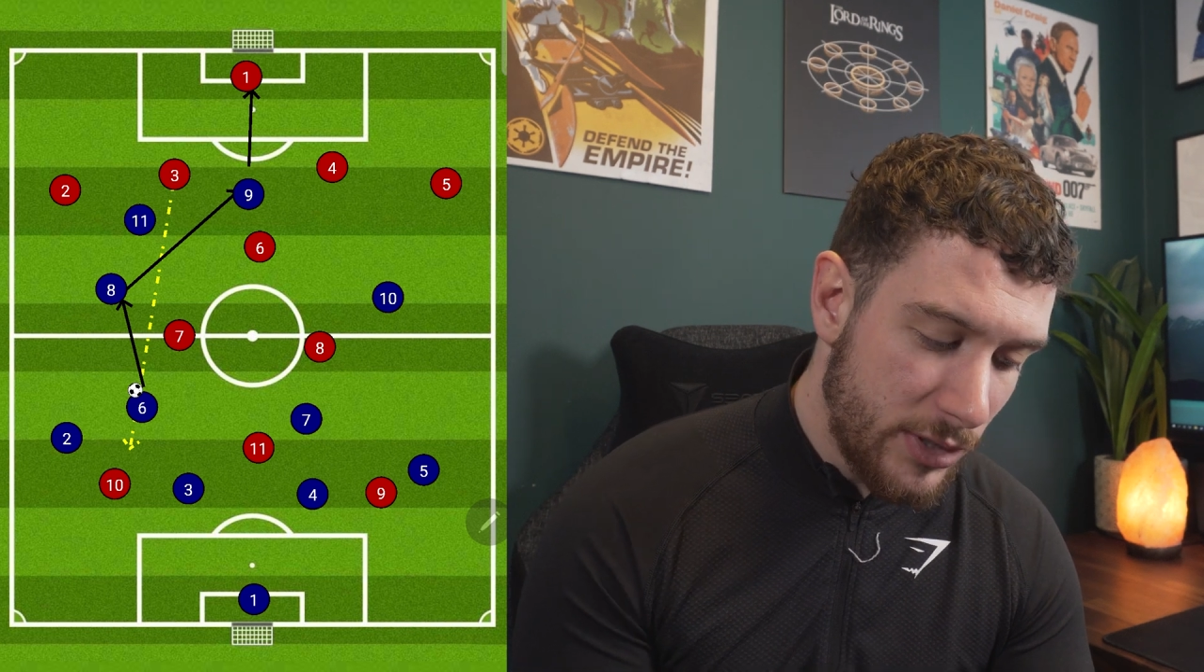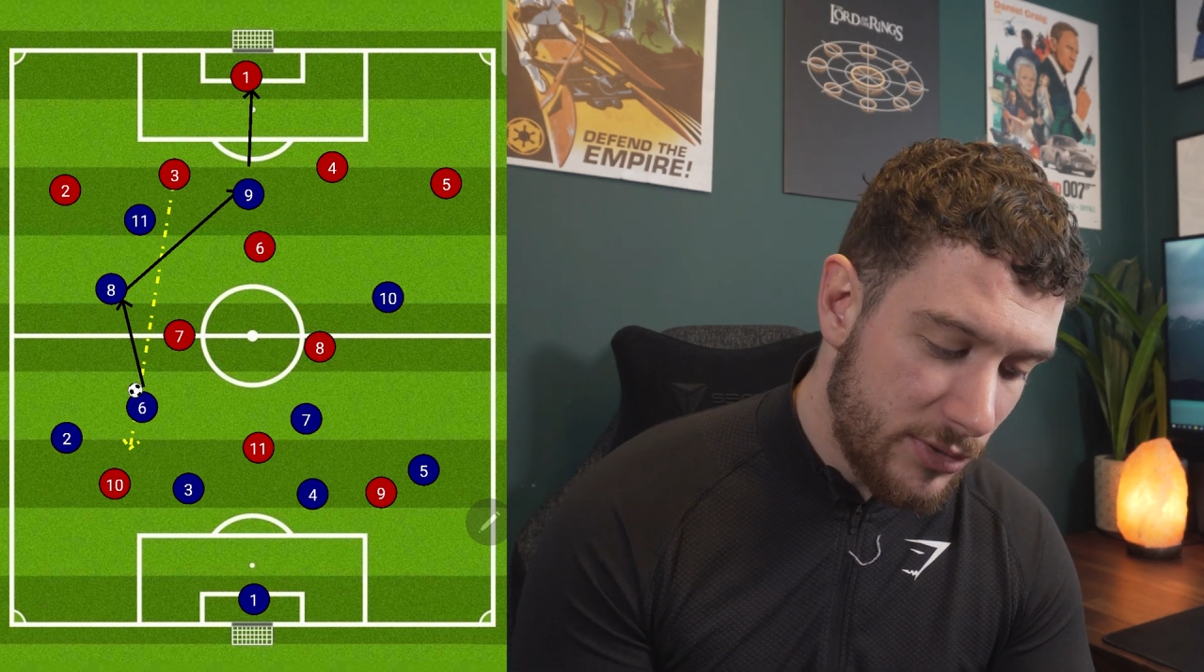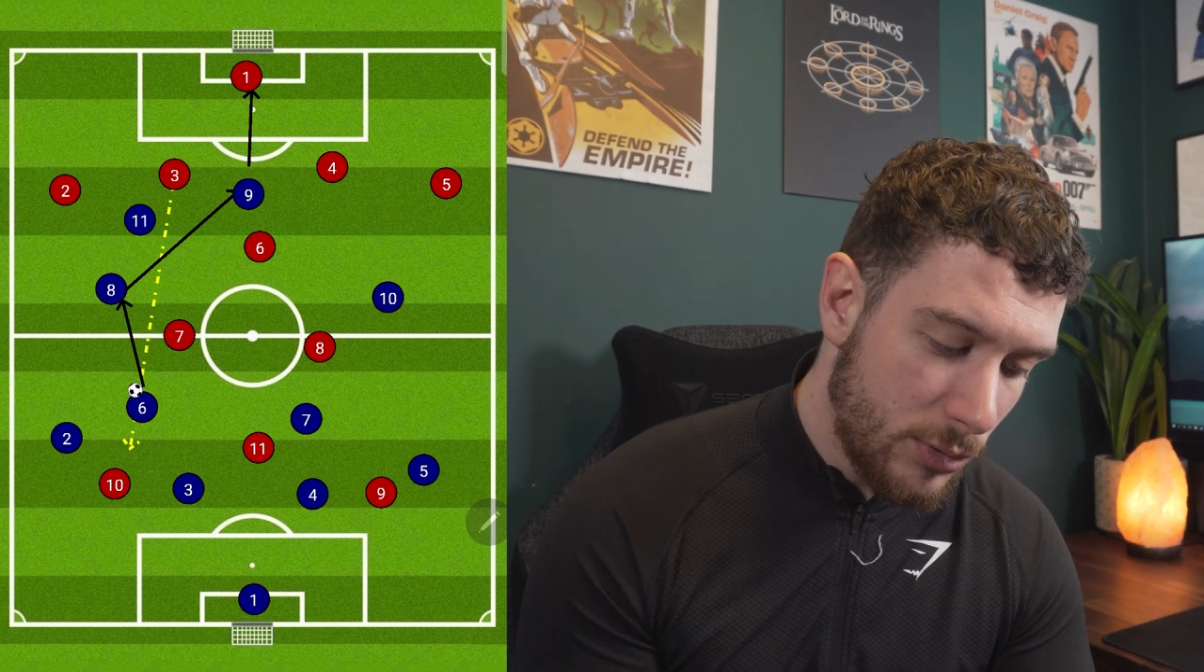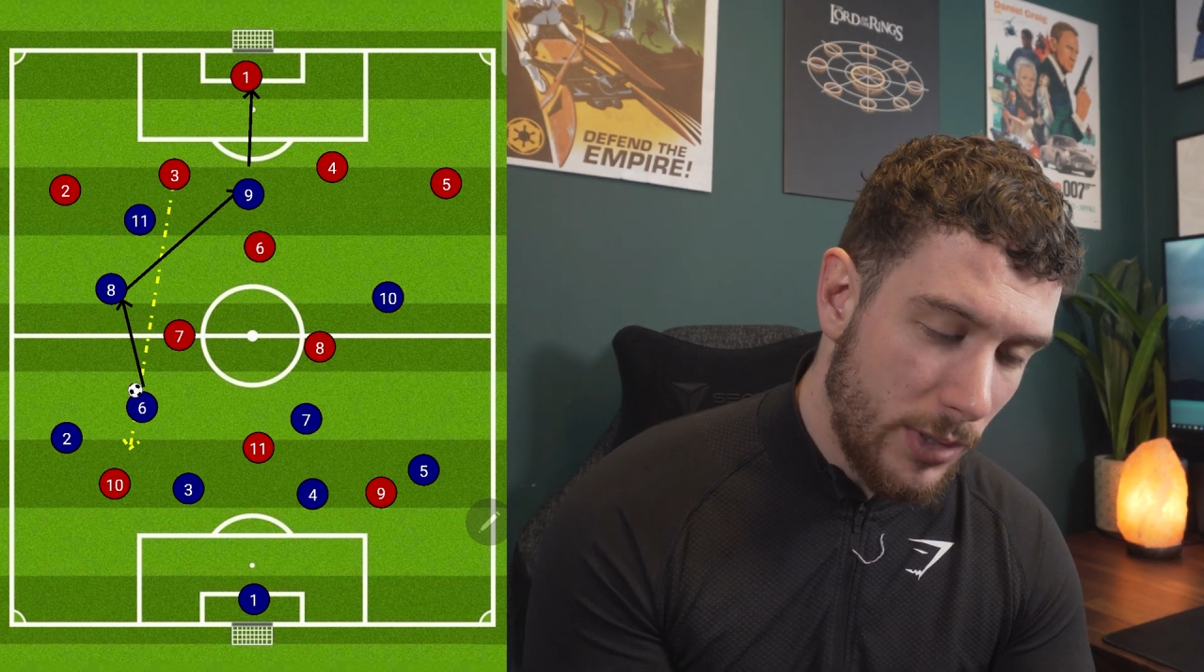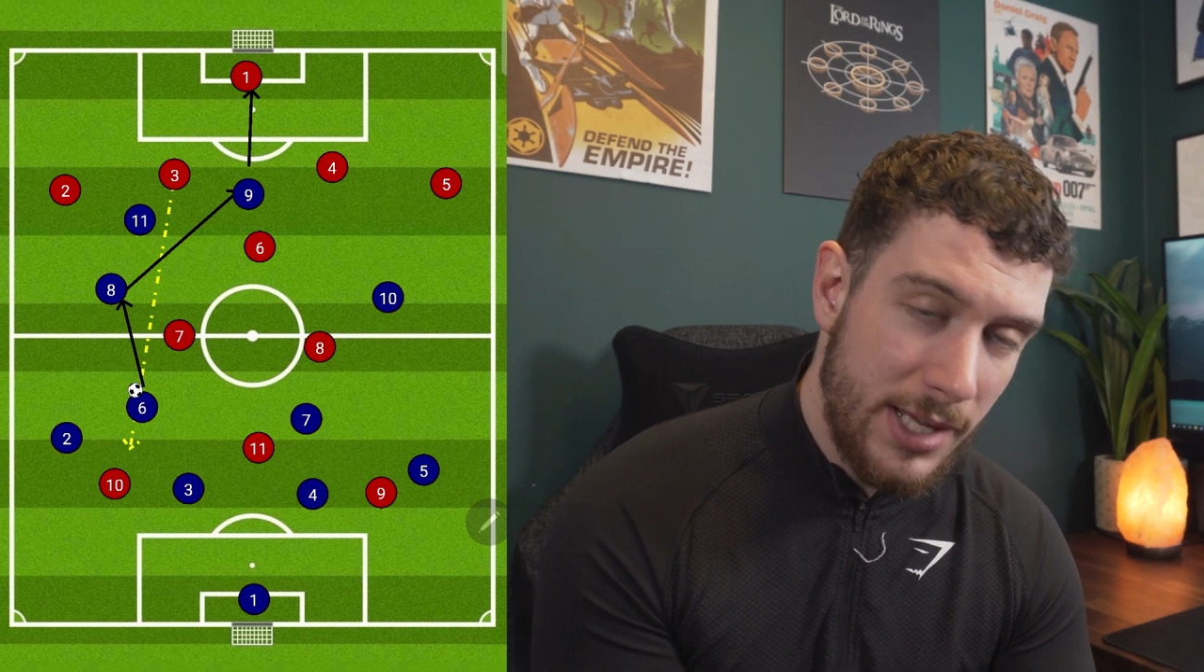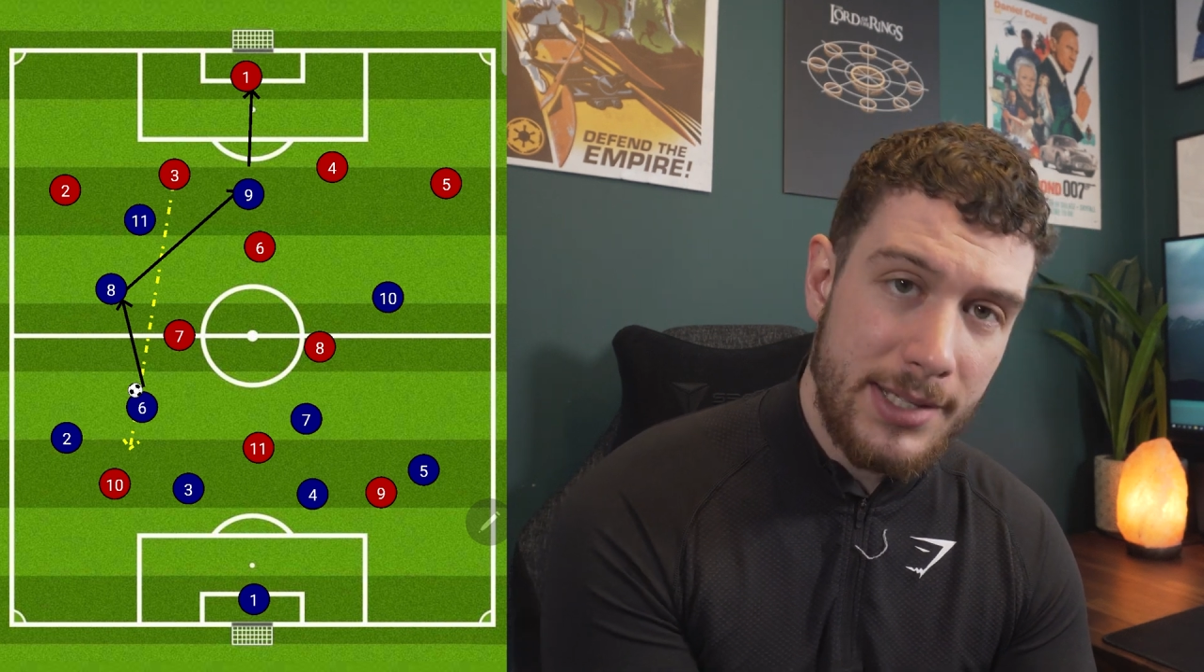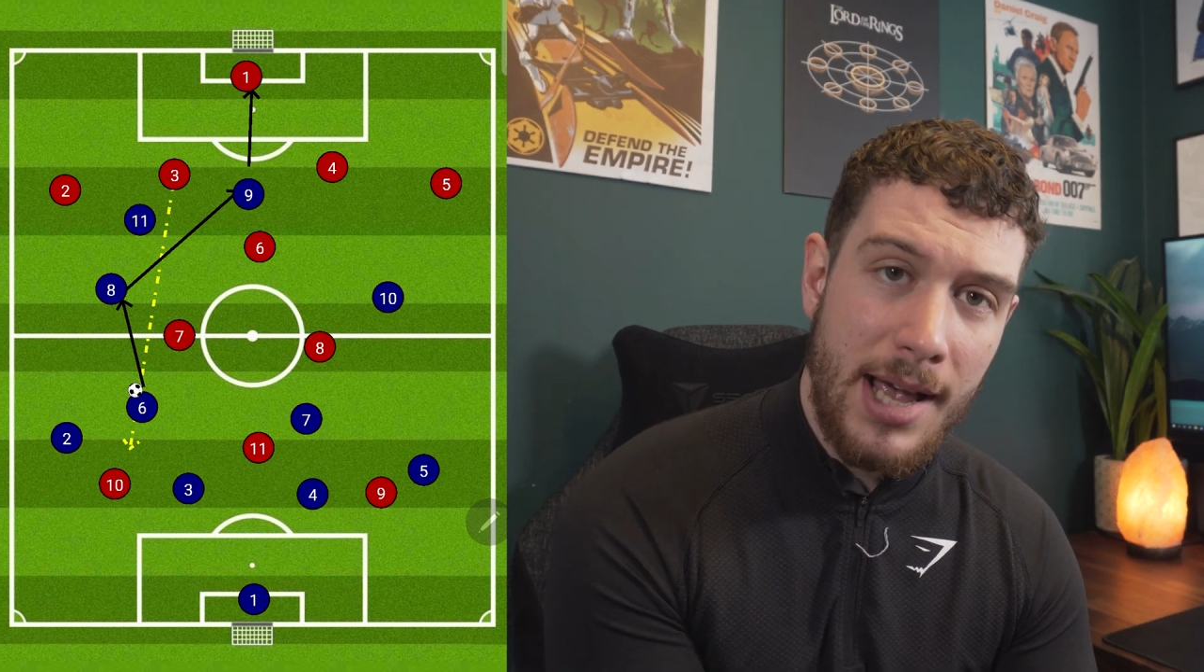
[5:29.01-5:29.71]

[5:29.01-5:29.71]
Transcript: squeeze